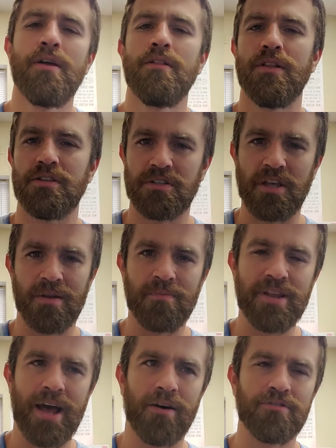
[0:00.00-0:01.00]
Let's get them
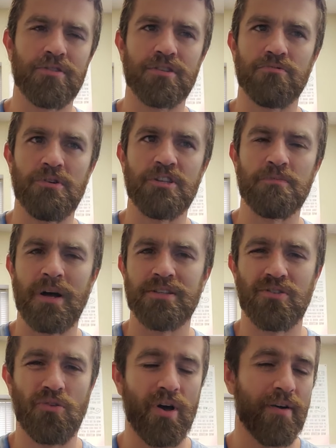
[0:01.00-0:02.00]
down to the sweet spot
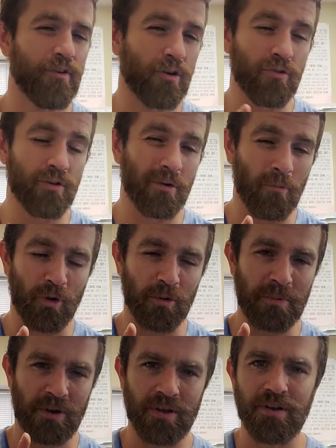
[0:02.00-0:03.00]
so they'll have a clear work
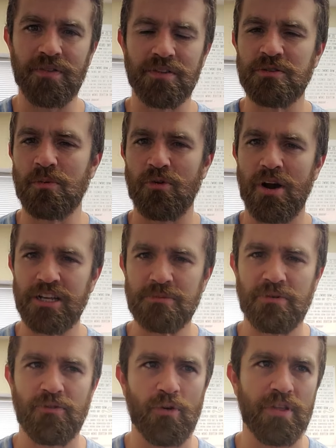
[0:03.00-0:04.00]
period and then some rest
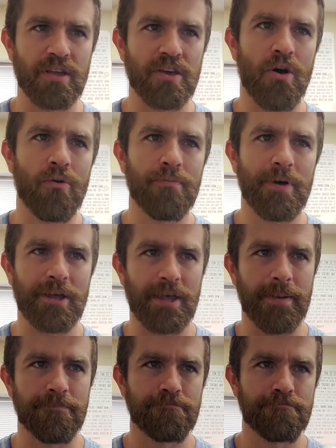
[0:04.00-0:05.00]
before they go again.